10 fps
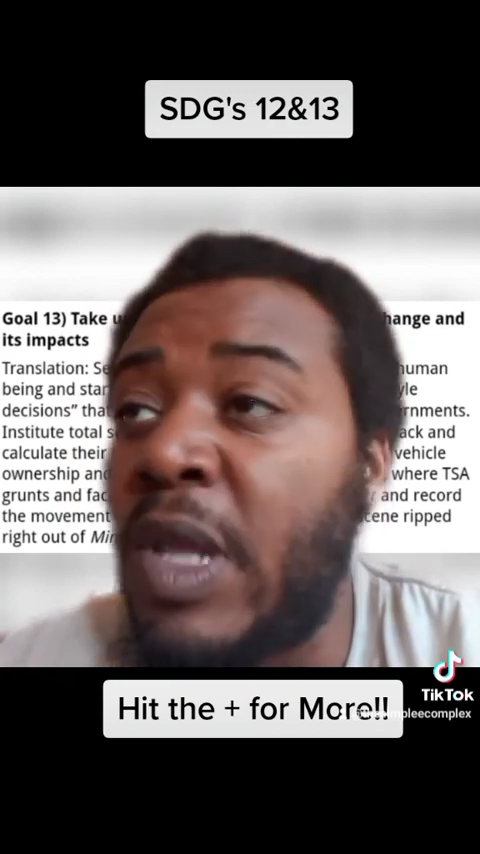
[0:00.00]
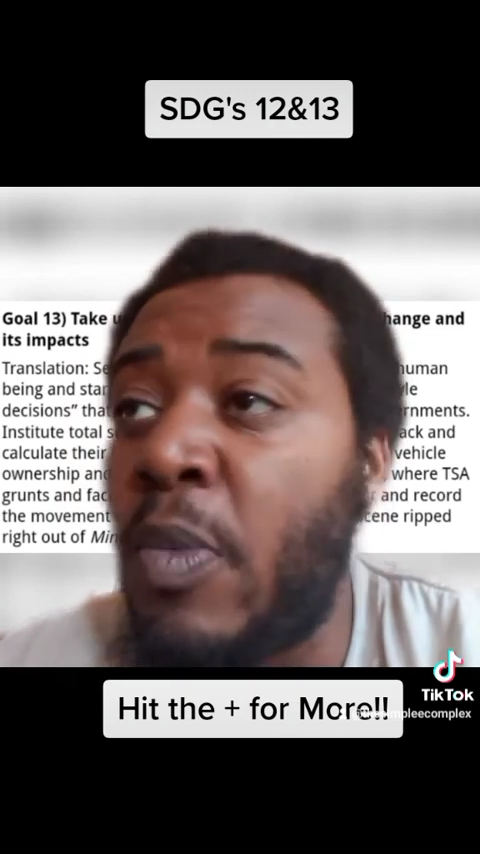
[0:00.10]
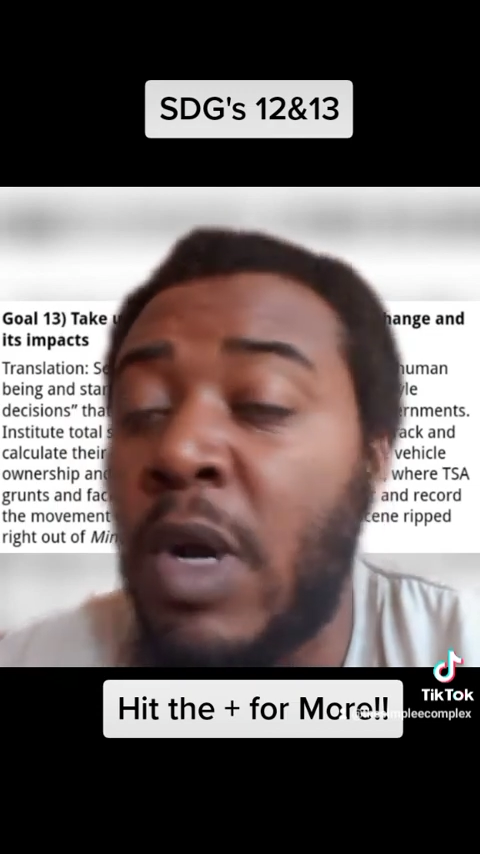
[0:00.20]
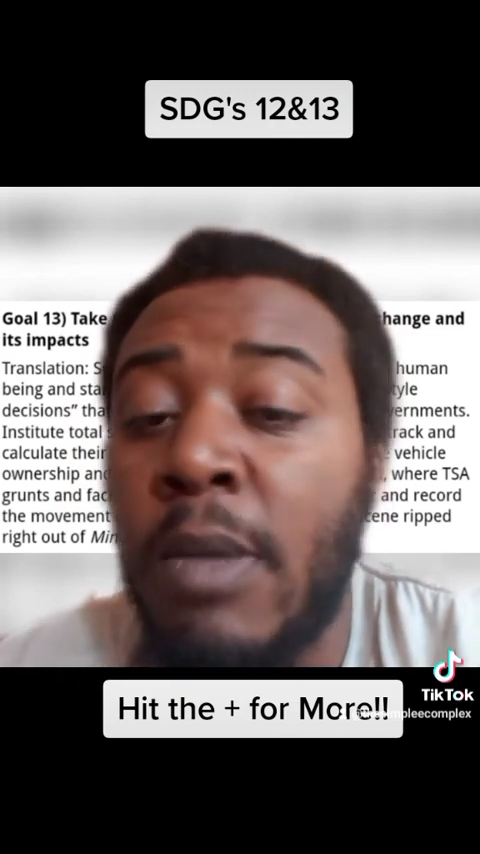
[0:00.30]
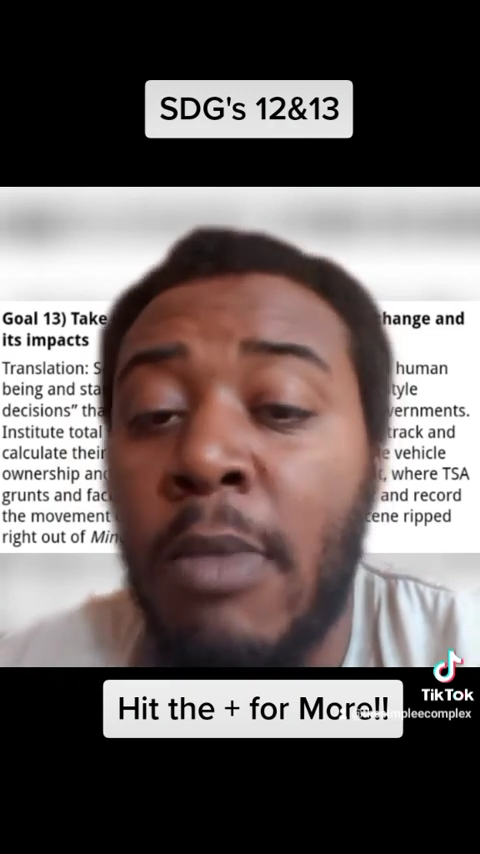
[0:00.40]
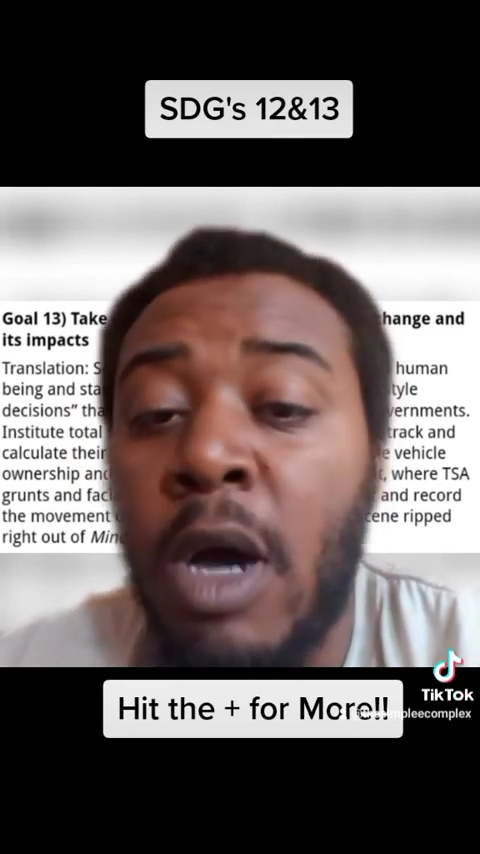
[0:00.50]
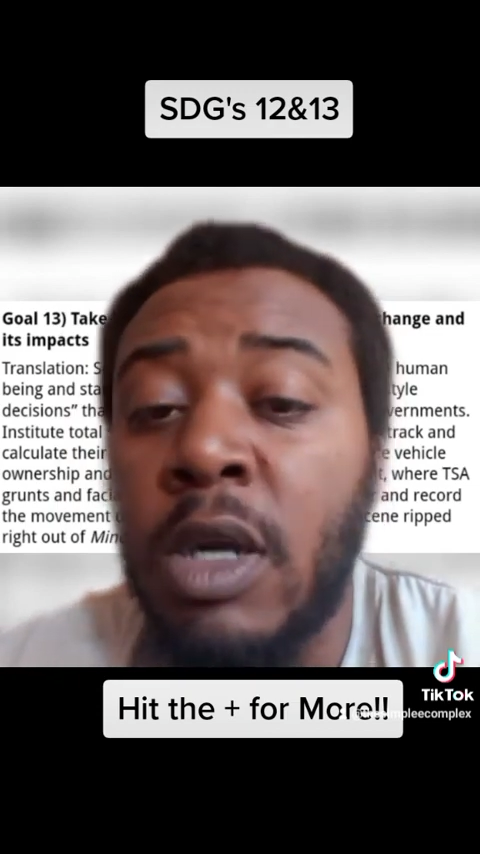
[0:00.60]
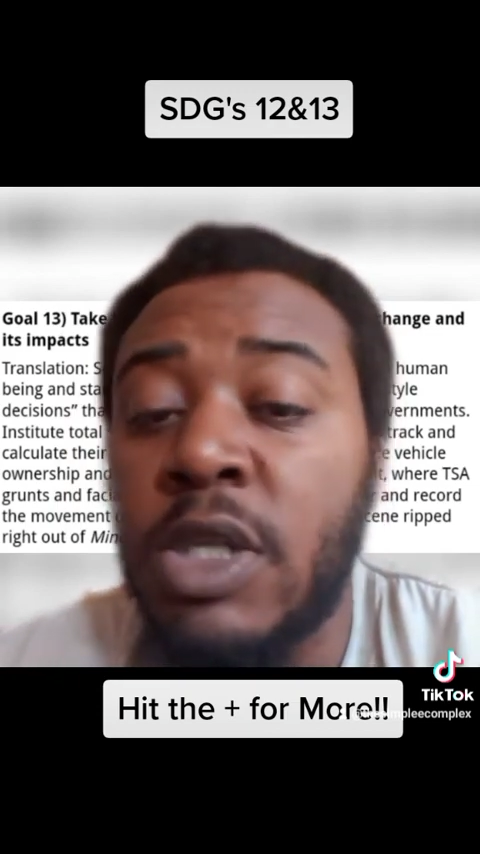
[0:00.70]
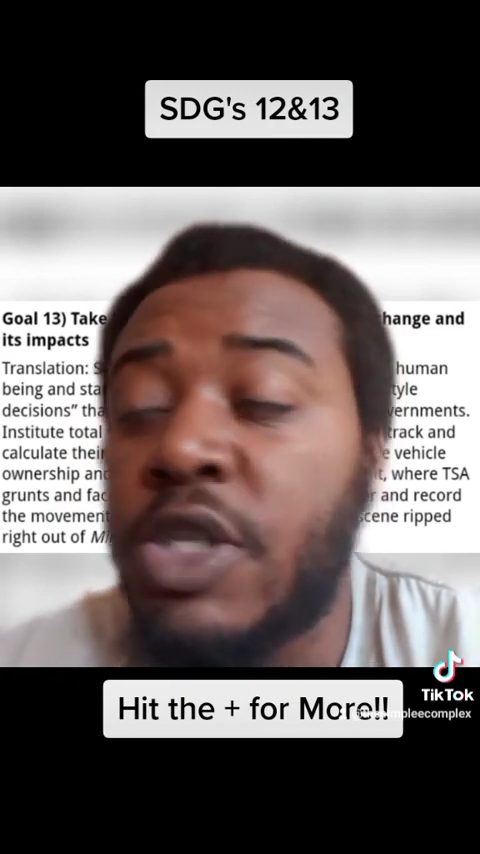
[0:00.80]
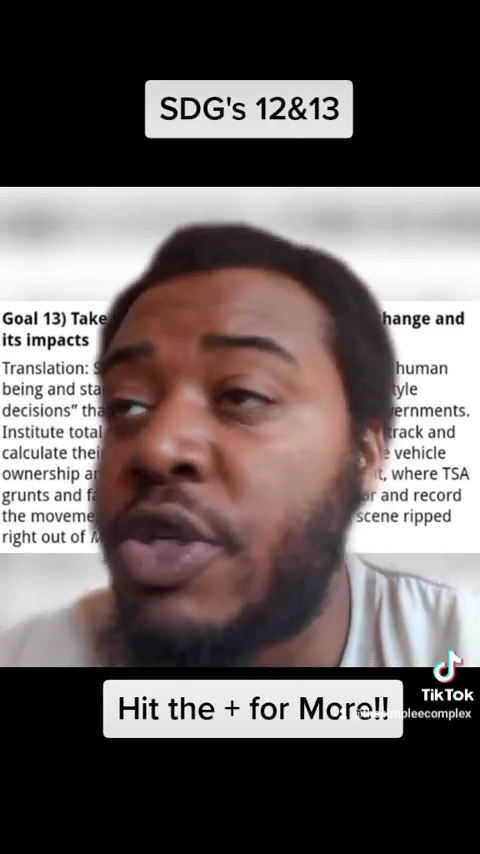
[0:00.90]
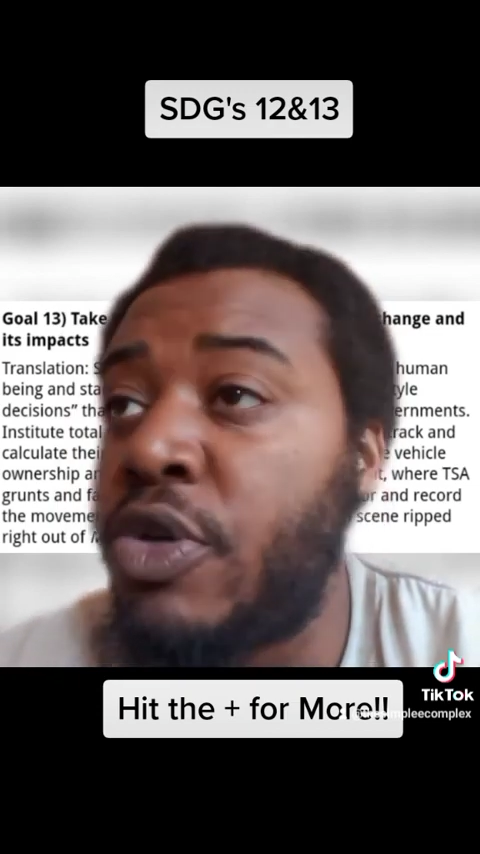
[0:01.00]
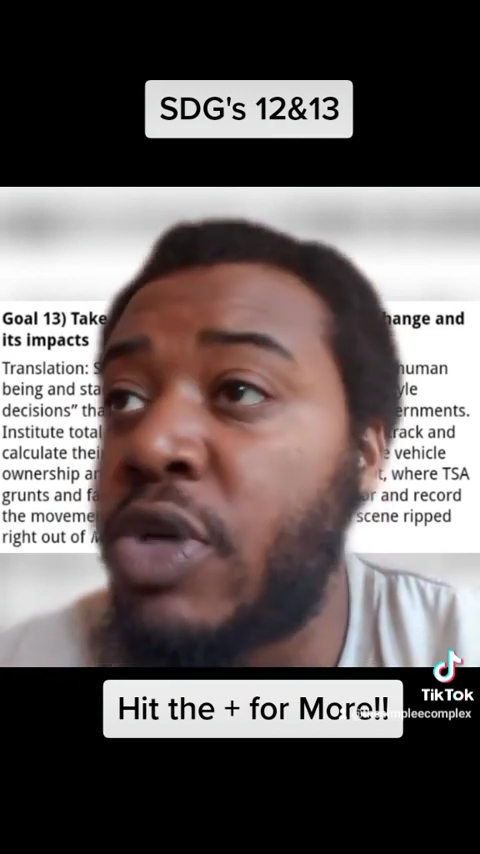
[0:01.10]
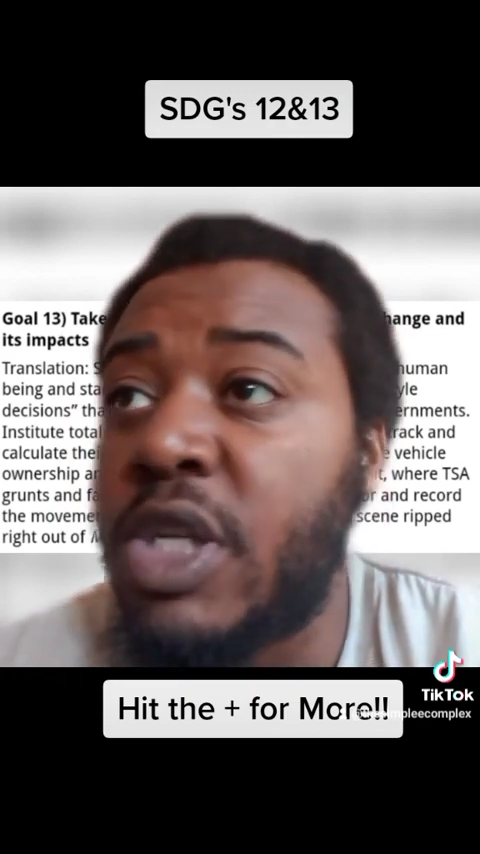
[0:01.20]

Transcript: They want to monitor you,